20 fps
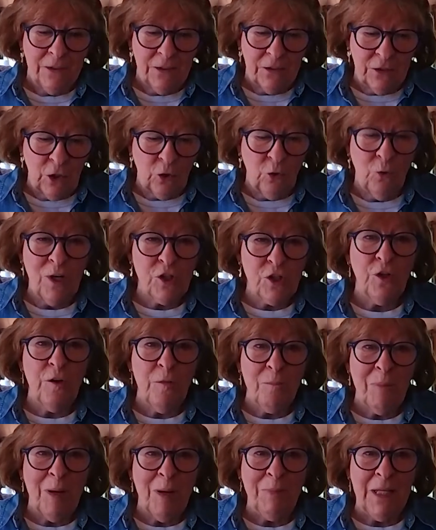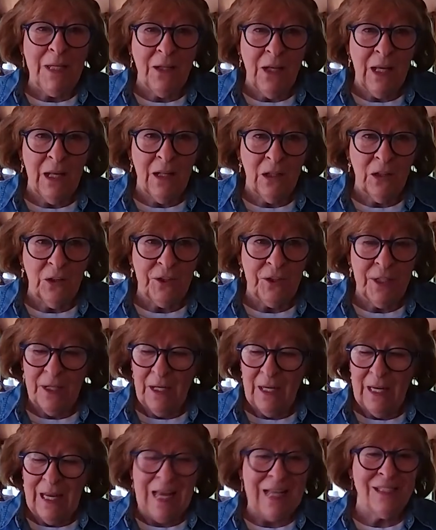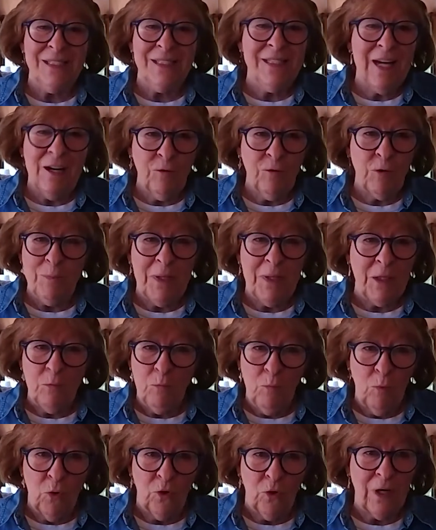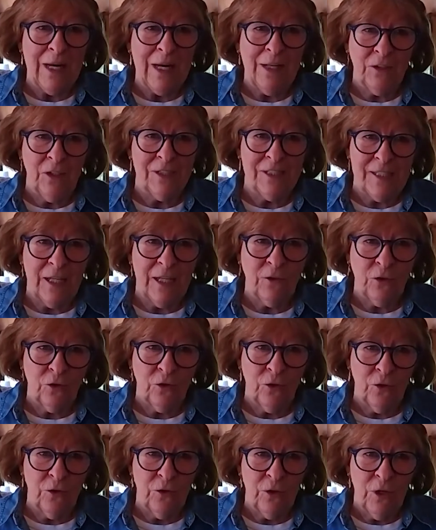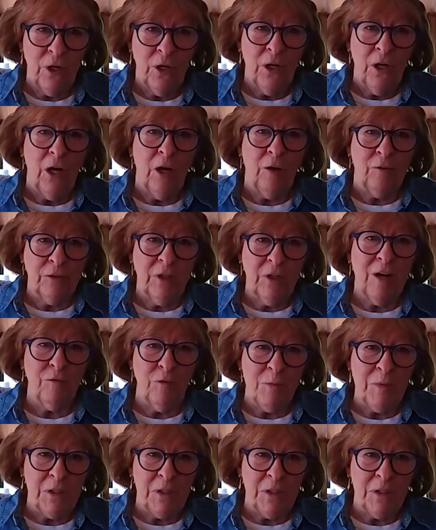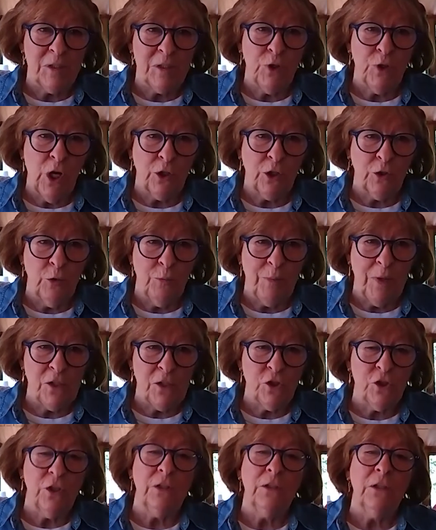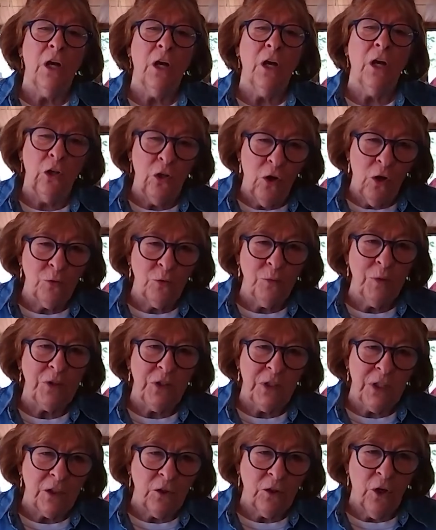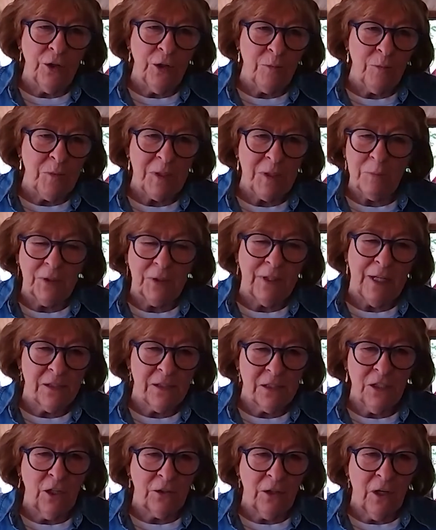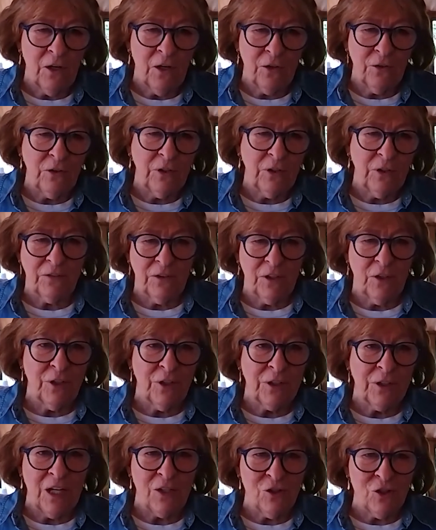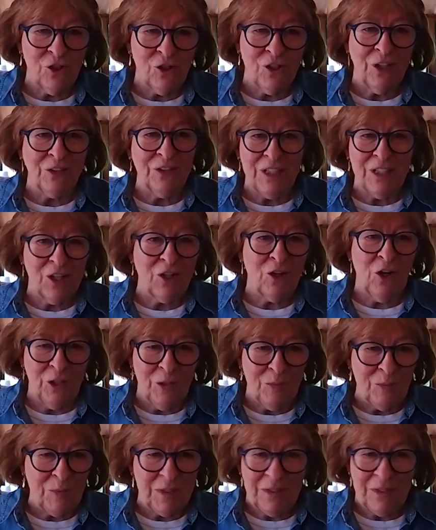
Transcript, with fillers: The question of public health has never been more at the center of government's preoccupation, along with the economy, but that's not hard to get their attention on the economy.